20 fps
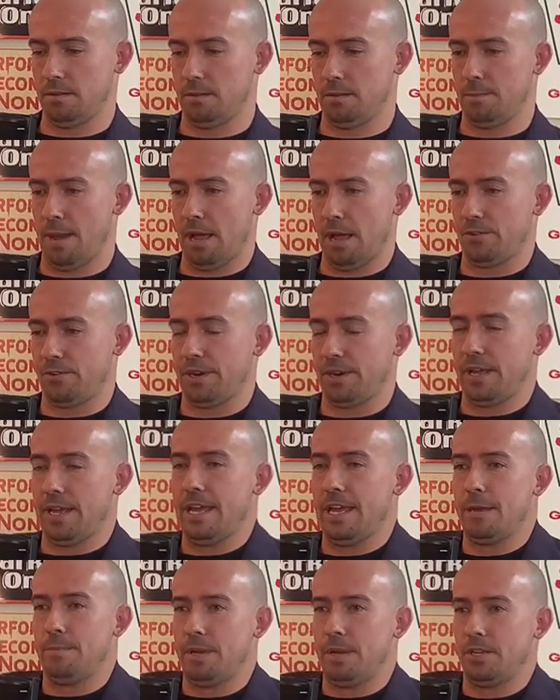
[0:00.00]
ballerina
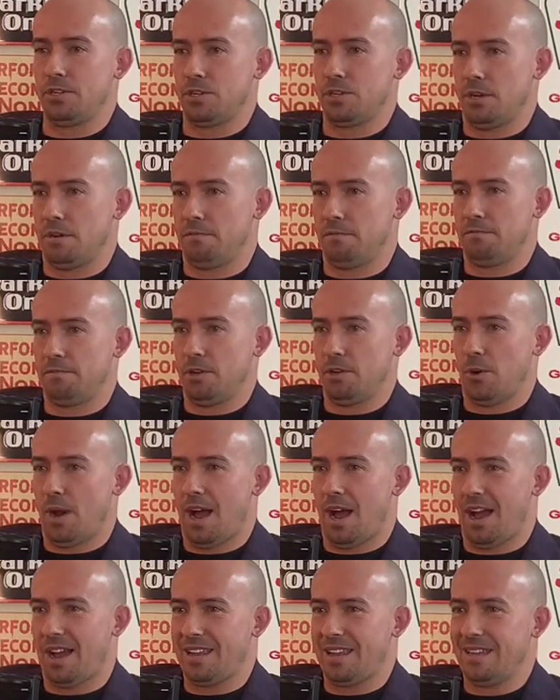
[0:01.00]
image of, you know,
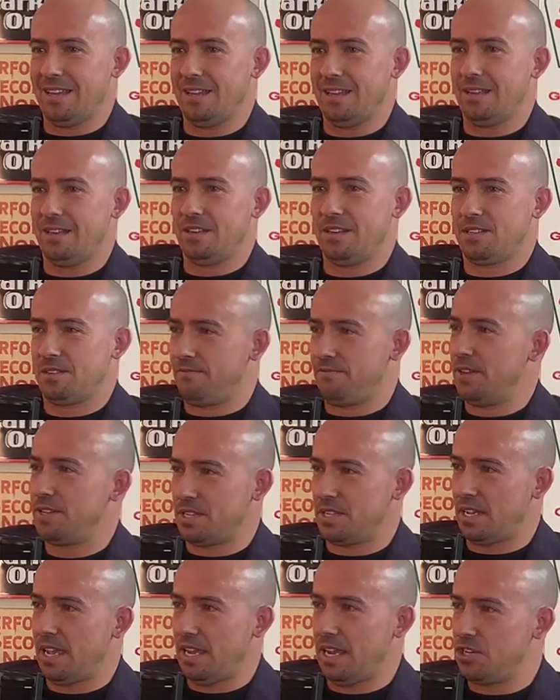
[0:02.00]
high-end
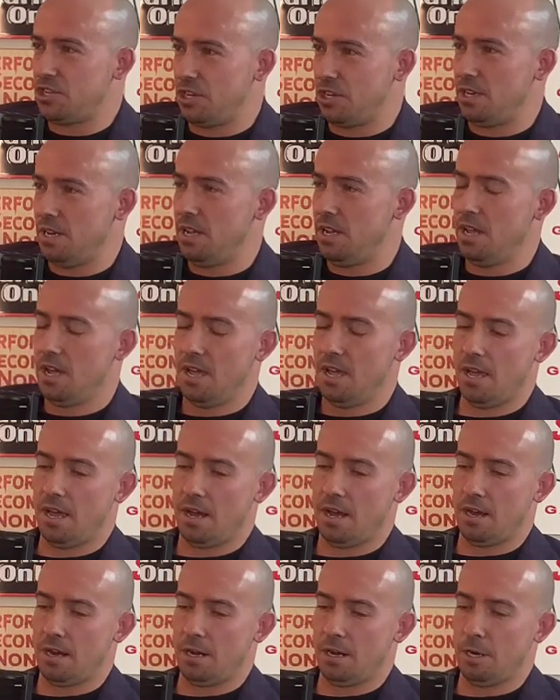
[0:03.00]
sophistication
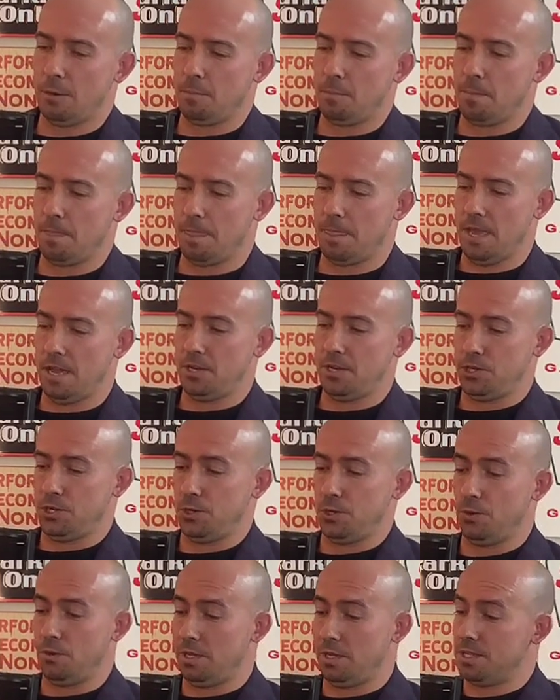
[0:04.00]

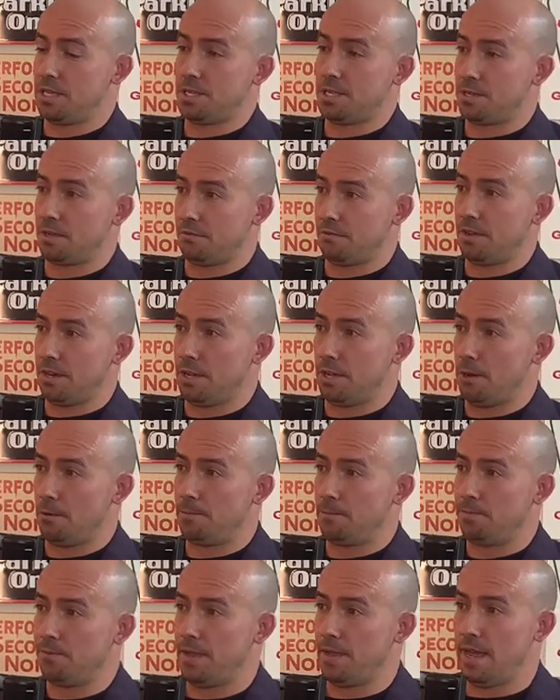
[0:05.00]
into this listing video.
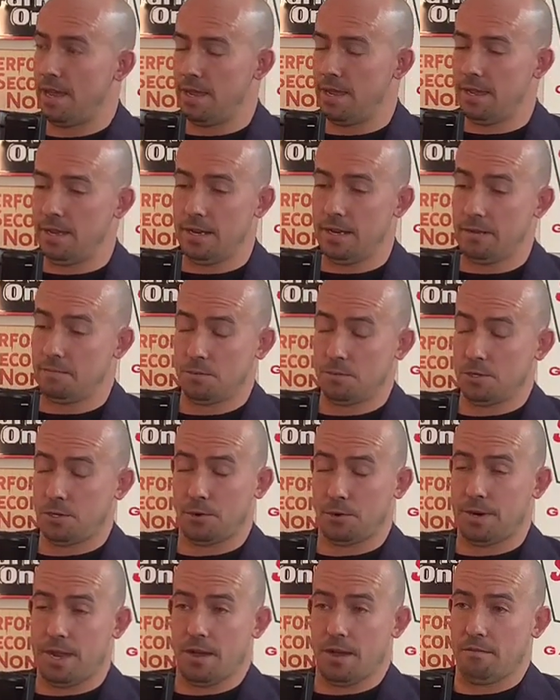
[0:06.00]
And it
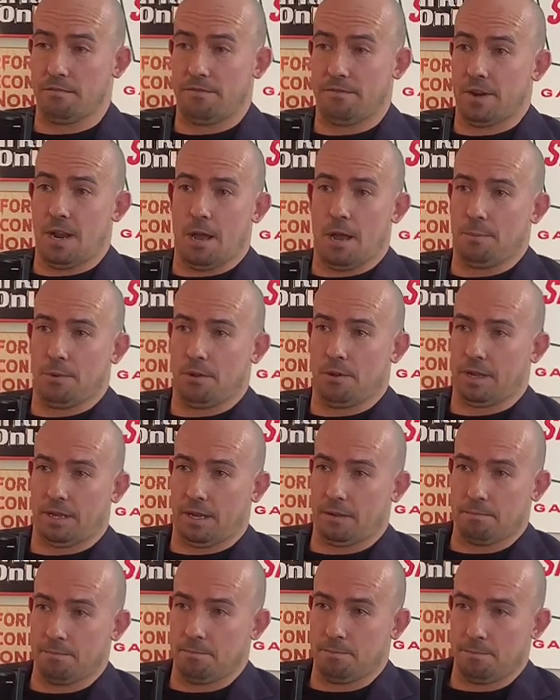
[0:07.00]
turned out phenomenal. Like
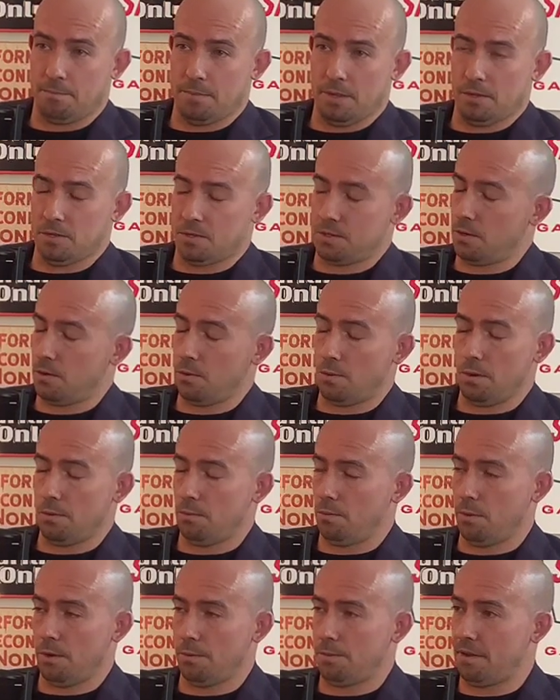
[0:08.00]
it's still one
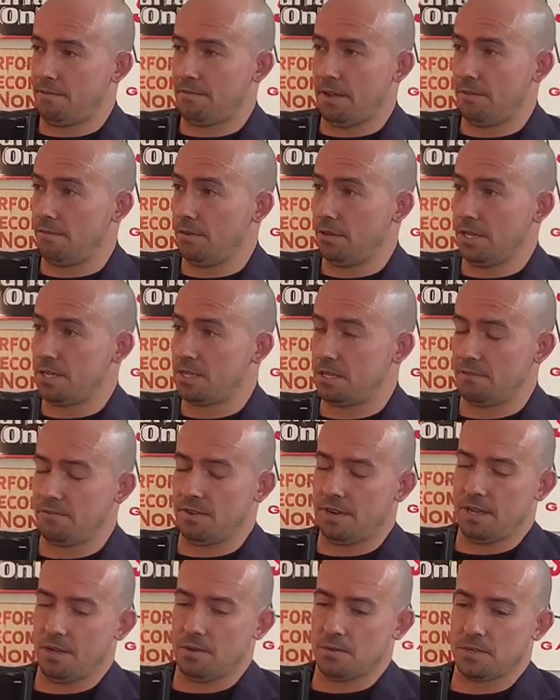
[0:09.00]
of my favorite listing
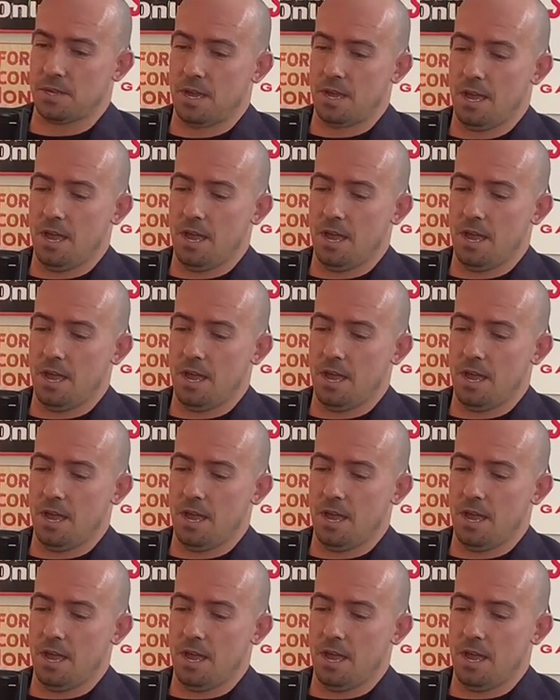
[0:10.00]
videos.